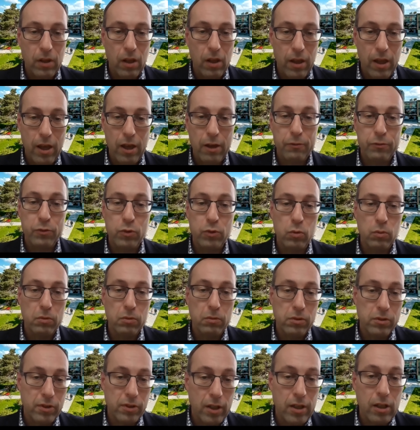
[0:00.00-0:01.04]
have
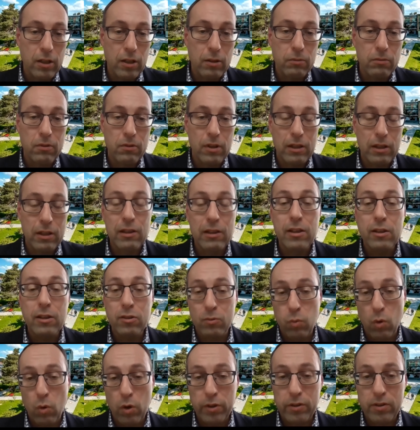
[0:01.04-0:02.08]
to stay at
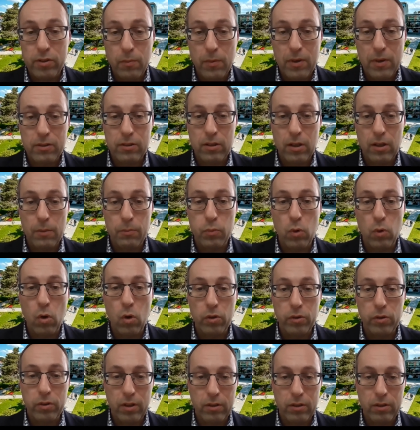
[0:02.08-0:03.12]
least one semester
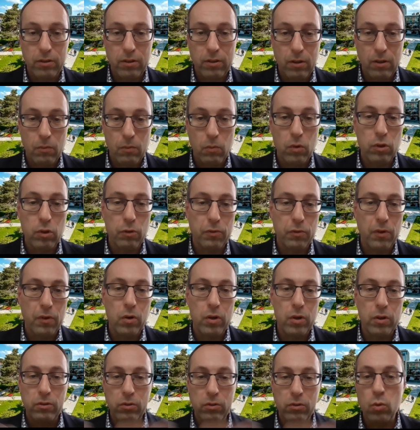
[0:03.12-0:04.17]
abroad at one of
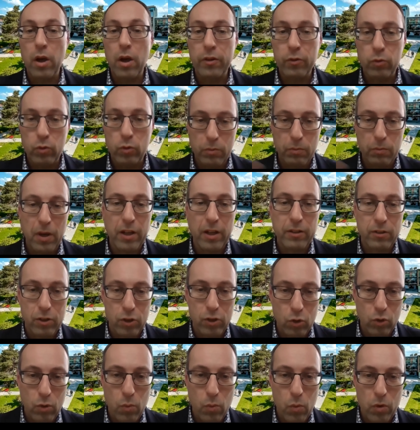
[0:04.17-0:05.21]
our 200 partner
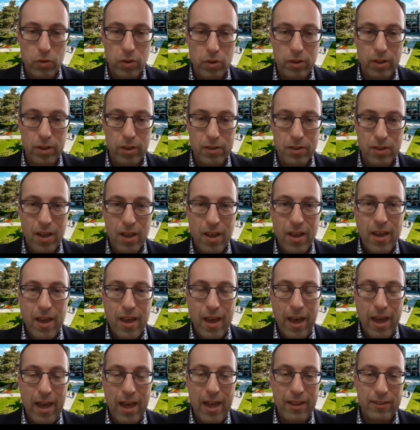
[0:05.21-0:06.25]
universities.
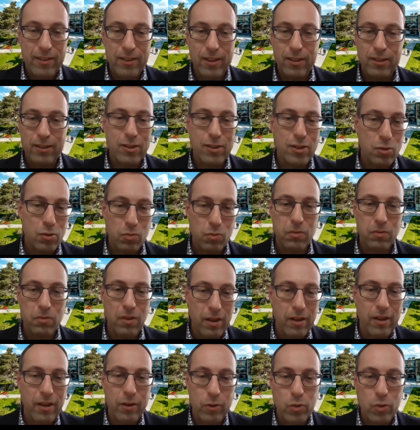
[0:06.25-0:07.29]
And this is
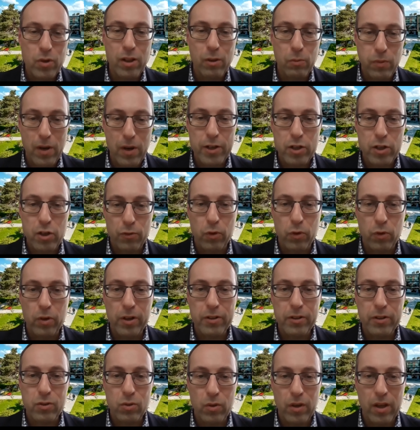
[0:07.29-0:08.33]
a real pleasure for
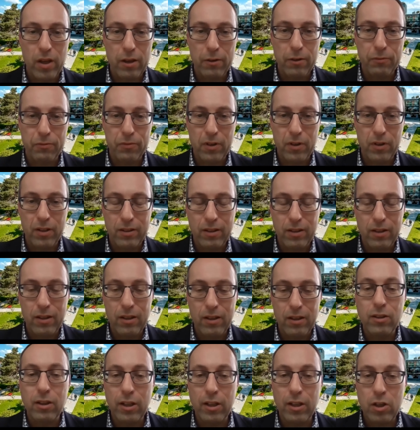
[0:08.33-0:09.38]
us to have the
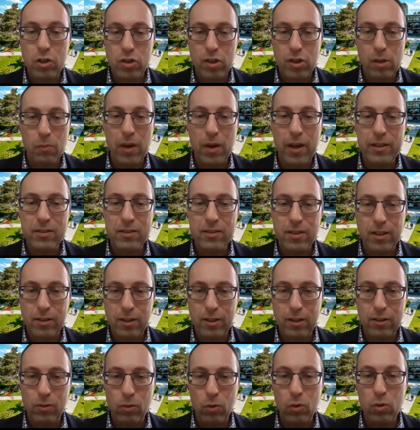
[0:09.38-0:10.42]
international
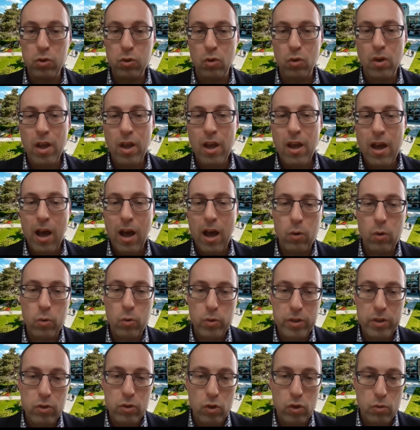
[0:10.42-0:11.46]
mindset, and also our
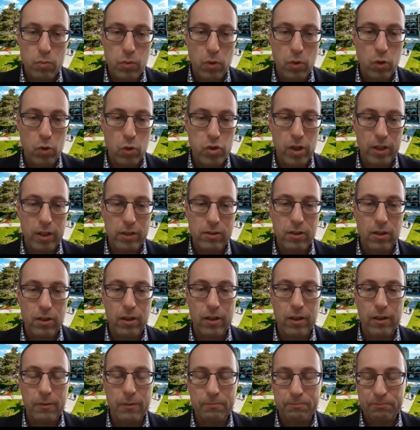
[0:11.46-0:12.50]
research projects
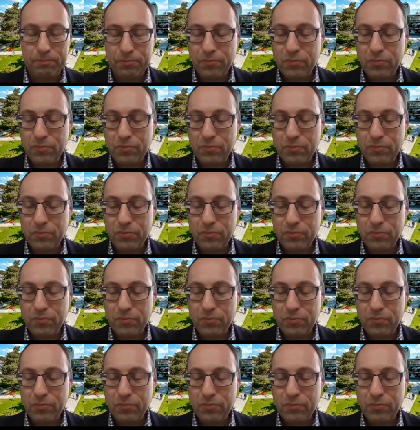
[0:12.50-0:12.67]
are